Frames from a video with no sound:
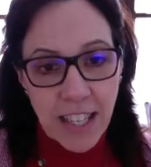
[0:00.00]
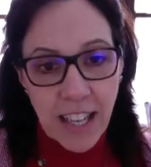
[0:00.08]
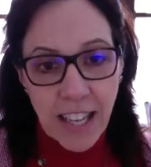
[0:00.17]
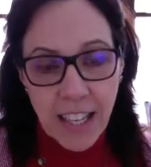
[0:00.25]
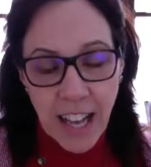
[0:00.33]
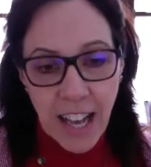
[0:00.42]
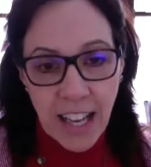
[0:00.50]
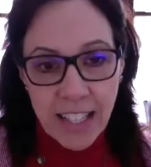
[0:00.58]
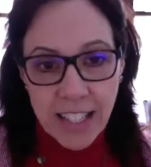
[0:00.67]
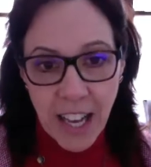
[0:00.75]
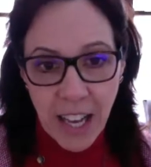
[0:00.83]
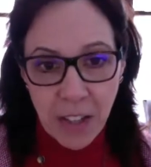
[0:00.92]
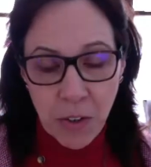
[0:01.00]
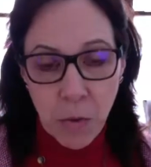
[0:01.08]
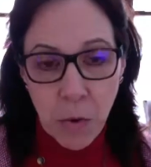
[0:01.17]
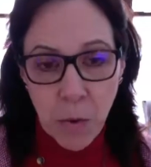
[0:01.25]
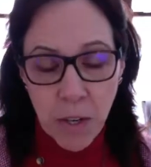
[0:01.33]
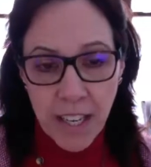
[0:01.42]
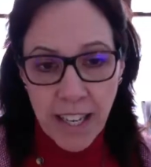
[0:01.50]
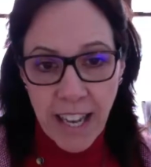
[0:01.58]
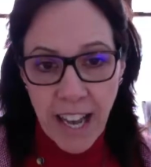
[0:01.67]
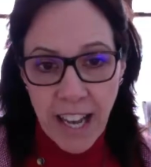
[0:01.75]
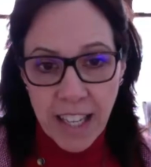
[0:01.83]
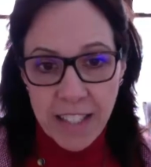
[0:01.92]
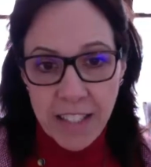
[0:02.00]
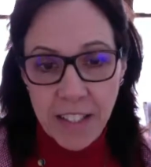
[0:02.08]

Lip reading: and I and Tyler were working on